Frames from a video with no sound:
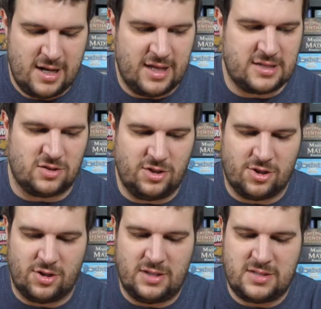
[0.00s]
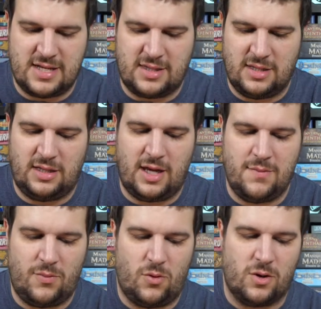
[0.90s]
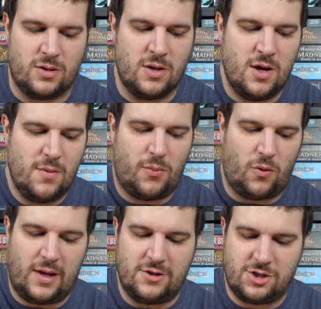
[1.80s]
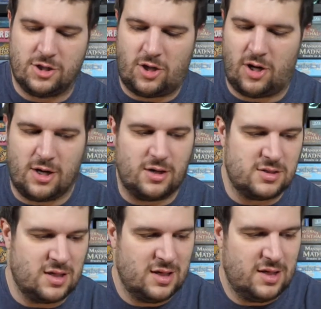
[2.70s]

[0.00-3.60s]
It's literally set the game board, pull out your cards,